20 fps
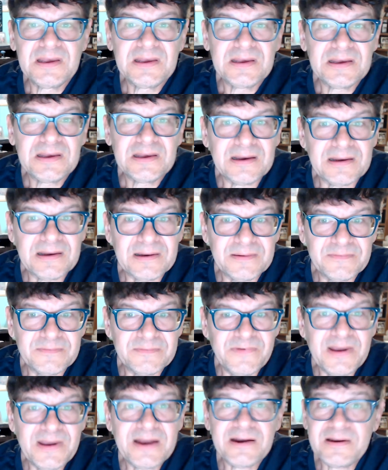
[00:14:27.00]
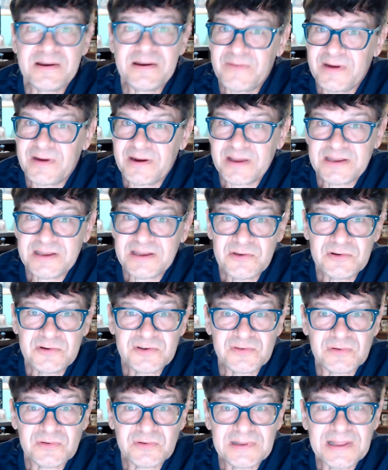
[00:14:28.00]
Uh, very, very
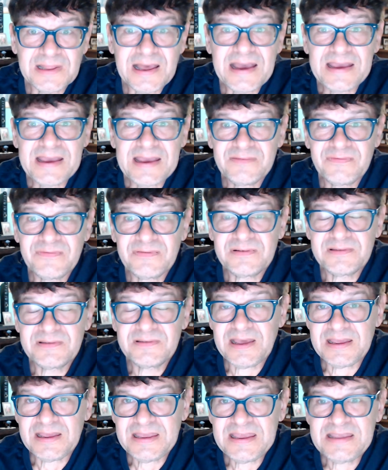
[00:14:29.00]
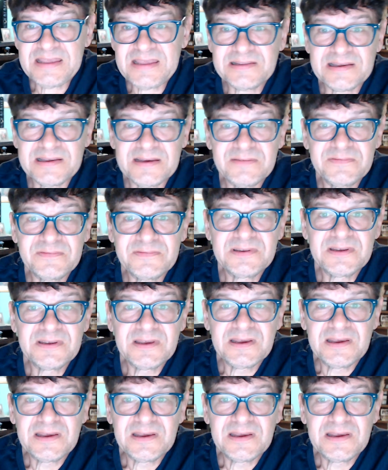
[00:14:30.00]
unusual life that he lived.